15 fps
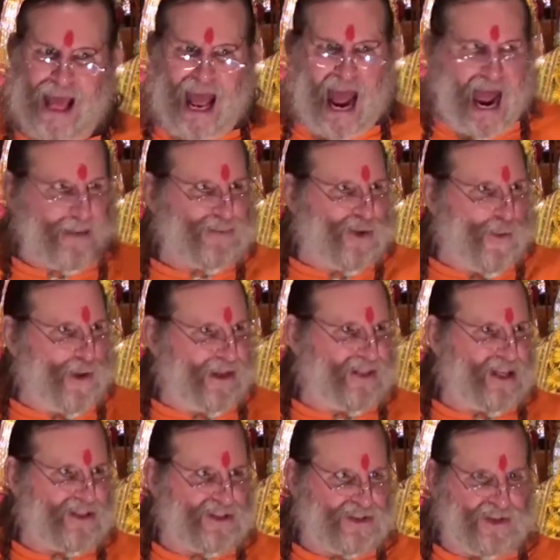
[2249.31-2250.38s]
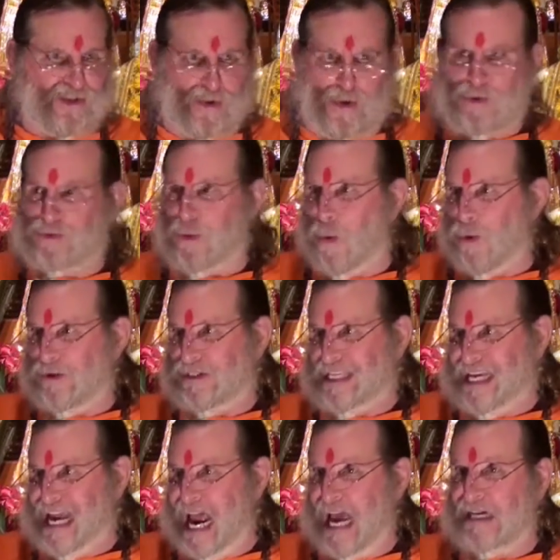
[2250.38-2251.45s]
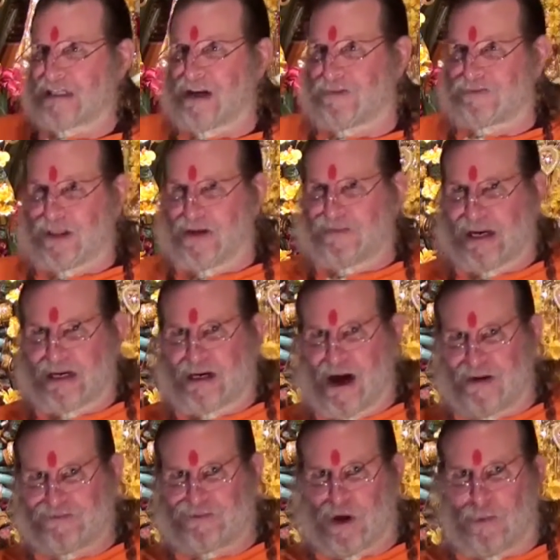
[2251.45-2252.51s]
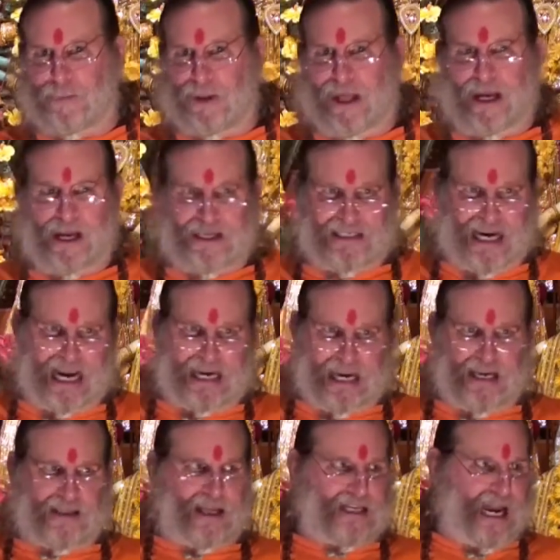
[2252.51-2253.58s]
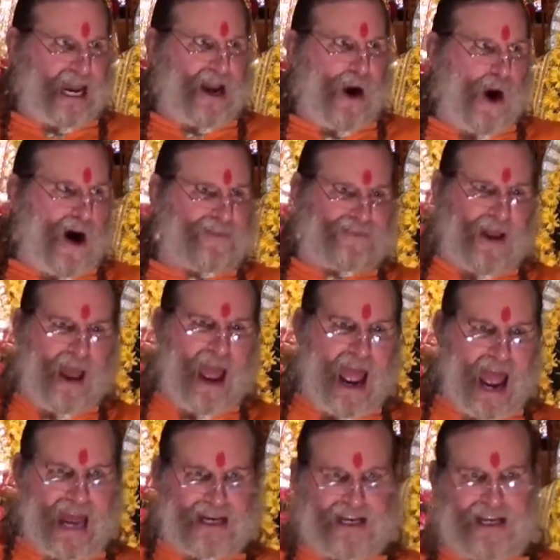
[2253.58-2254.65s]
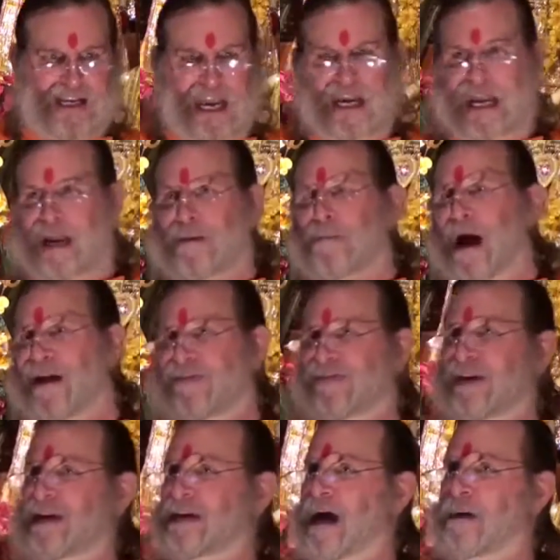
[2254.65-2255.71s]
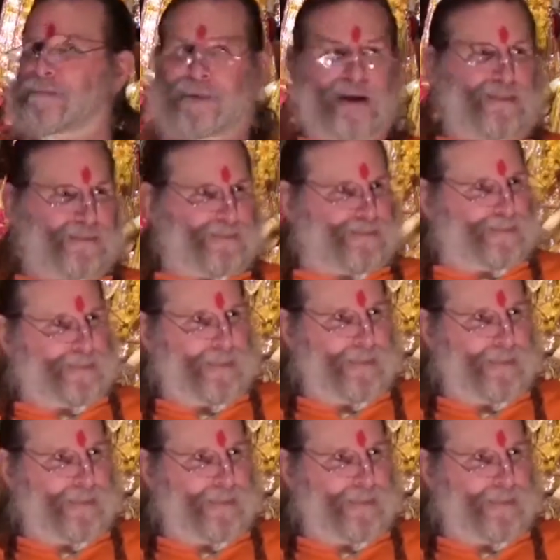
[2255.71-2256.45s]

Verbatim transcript: I'm doing this towards the end of living comfortably and taking the day off and kicking my feet up and,